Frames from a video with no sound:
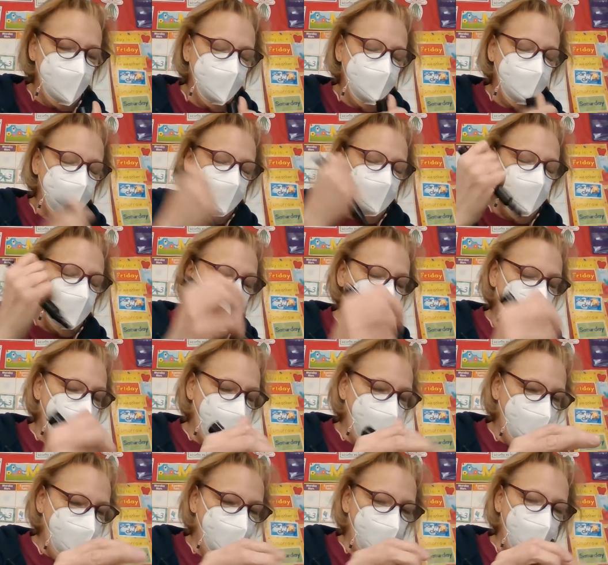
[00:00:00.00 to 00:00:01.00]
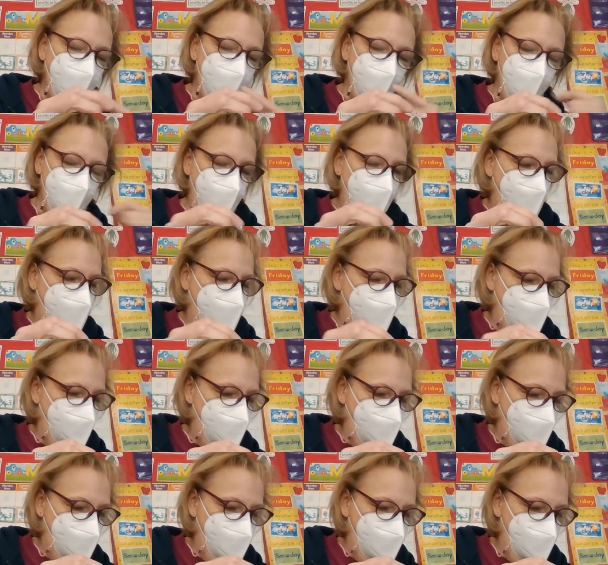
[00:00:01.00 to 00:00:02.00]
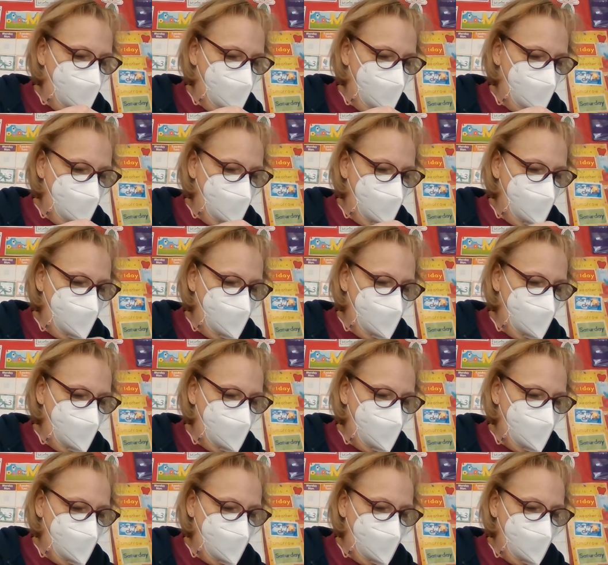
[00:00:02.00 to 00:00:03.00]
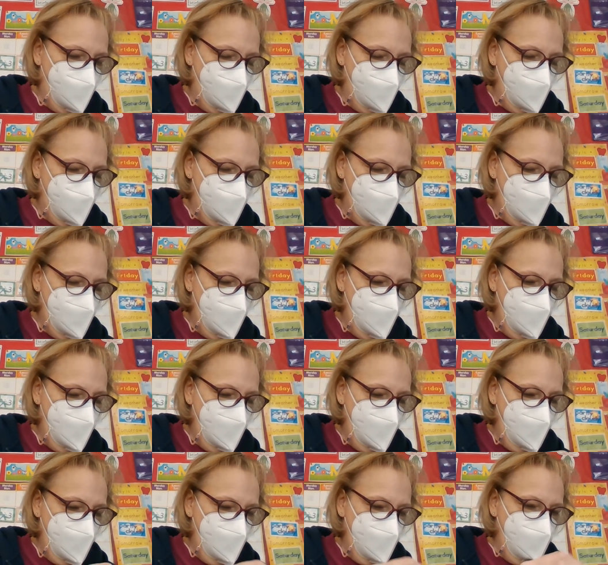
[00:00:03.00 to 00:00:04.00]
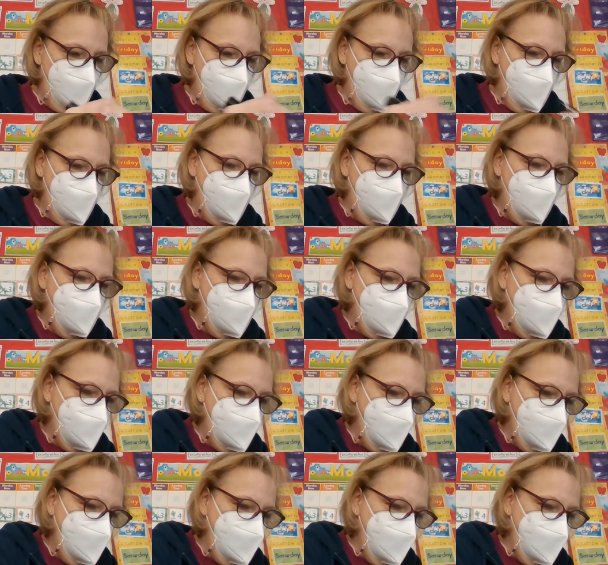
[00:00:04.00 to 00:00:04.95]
[no speech]